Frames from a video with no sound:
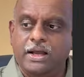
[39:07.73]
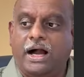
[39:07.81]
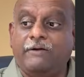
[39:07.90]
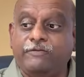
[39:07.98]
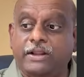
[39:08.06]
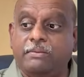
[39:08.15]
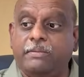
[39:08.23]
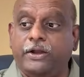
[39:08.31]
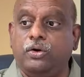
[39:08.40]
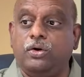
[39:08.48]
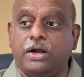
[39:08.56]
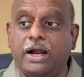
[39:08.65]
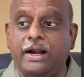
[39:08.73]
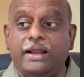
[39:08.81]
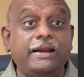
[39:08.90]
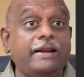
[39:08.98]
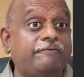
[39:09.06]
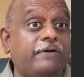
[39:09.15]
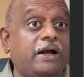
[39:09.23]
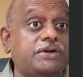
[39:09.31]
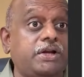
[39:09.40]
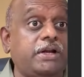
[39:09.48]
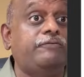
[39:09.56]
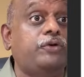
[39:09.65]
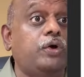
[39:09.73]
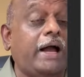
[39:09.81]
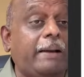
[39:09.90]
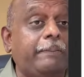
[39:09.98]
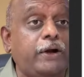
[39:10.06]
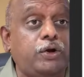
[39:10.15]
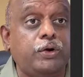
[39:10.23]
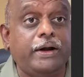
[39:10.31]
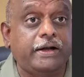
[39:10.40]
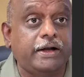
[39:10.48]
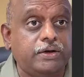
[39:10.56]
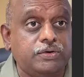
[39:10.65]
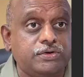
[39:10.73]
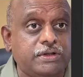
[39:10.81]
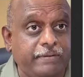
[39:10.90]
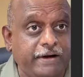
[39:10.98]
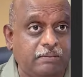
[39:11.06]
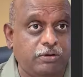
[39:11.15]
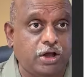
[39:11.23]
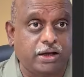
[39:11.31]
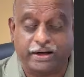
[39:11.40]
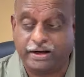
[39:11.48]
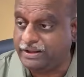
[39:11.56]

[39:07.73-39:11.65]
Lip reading: After the myocardial infarction, if you happen to introduce the beta blocker,